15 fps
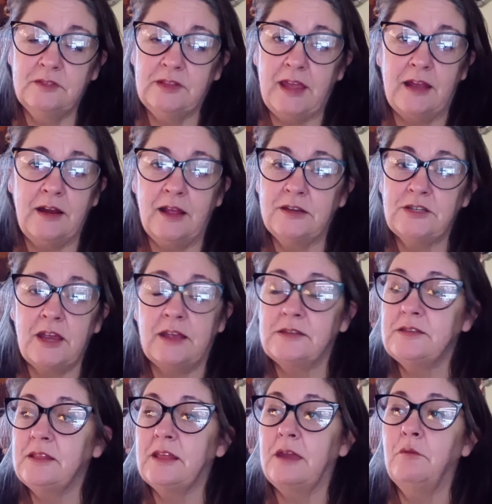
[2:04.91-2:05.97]
the
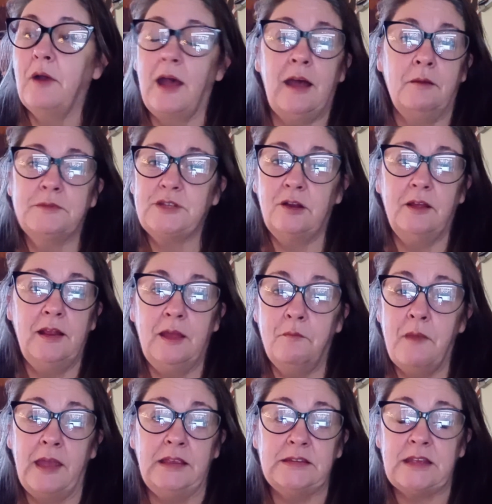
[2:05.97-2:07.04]
NHS. They were absolutely
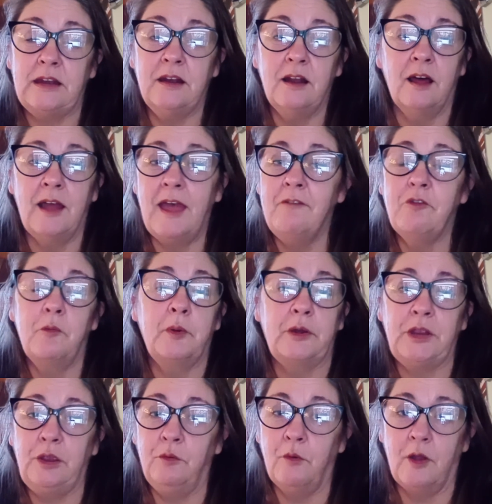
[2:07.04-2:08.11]
amazing. Like,
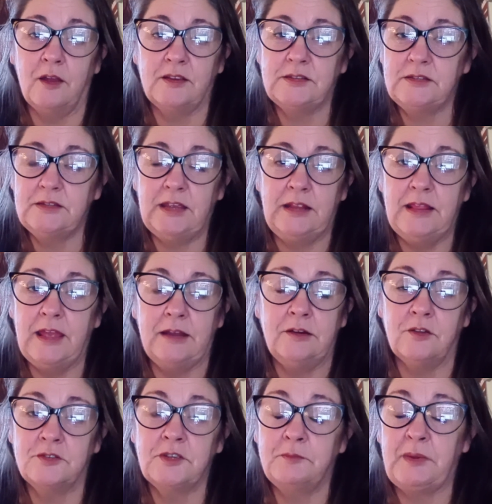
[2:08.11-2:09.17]
everybody who works in the
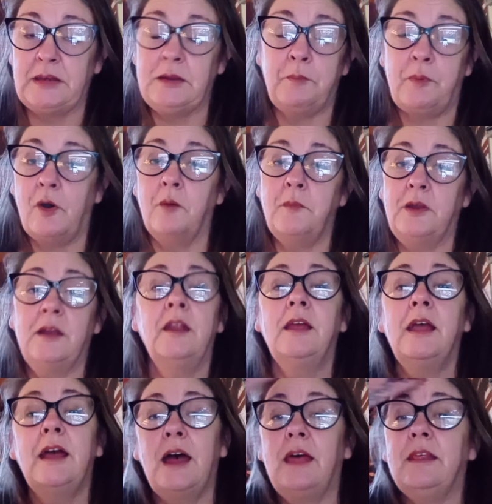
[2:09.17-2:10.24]
endoscopy department
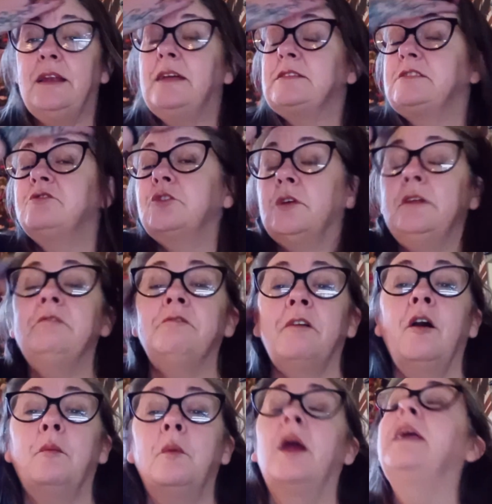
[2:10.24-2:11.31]
at the Leicester Royal
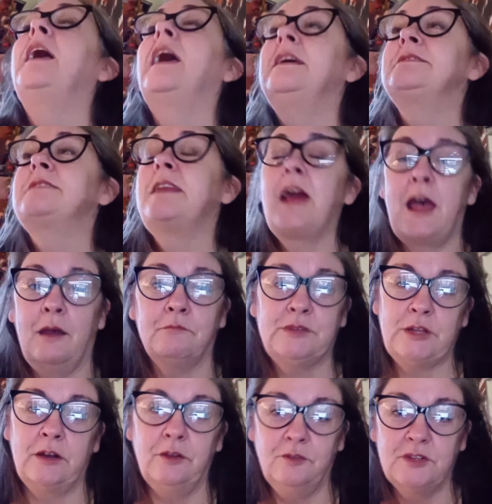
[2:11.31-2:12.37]
Infirmary is an
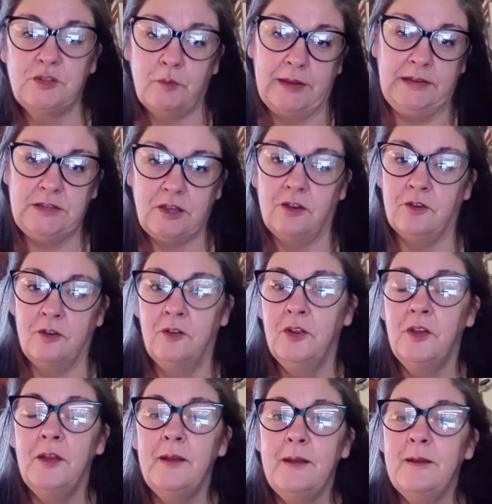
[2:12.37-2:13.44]
absolute sweetheart.
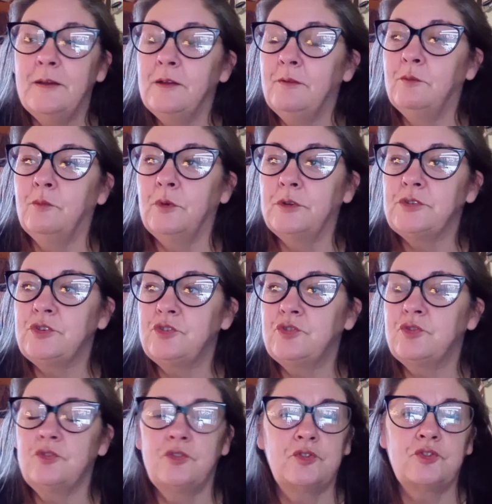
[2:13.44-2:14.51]
Was
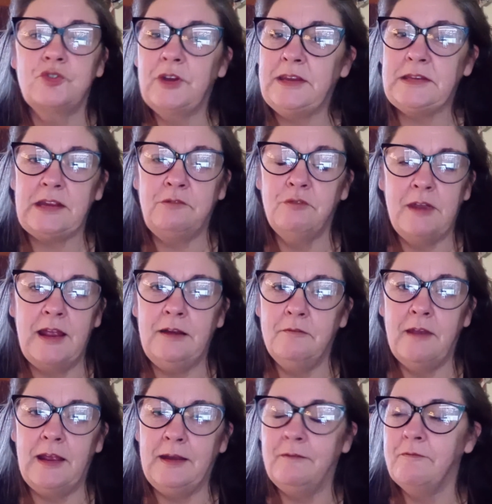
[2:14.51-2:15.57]
treated really,
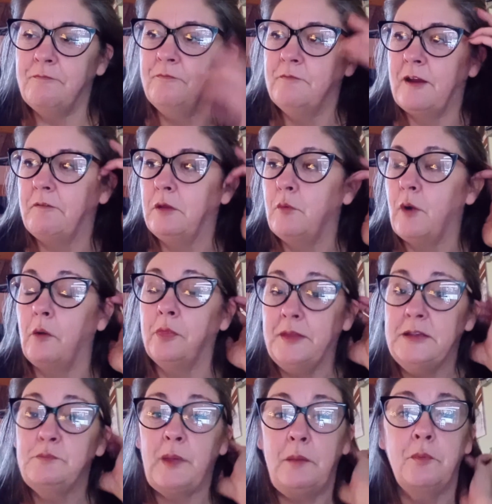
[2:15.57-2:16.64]
really very well.
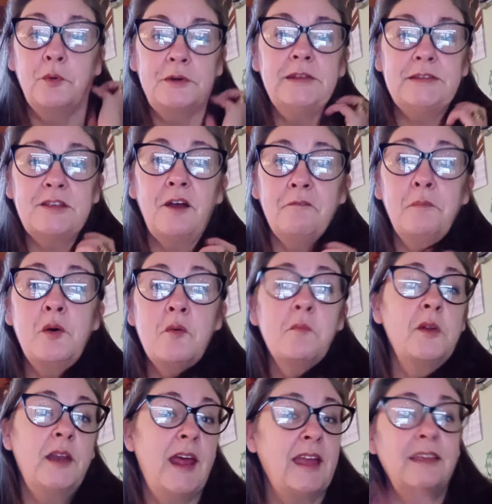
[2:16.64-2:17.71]
These people deserve more
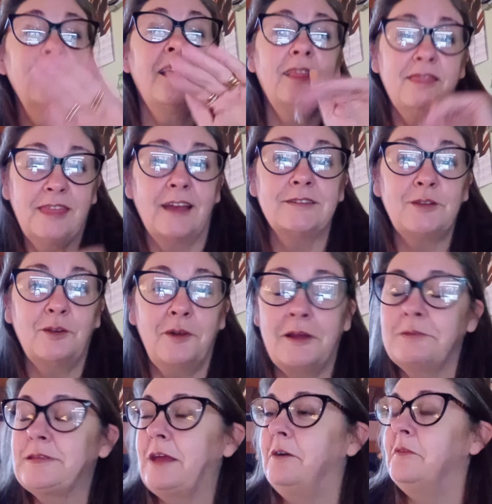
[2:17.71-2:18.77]
money. That's all I'll
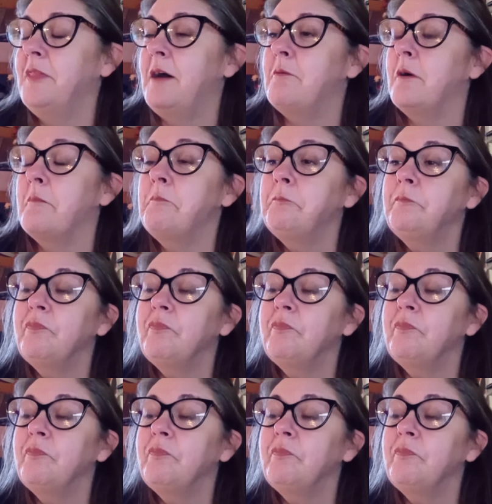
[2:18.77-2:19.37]
say on that one.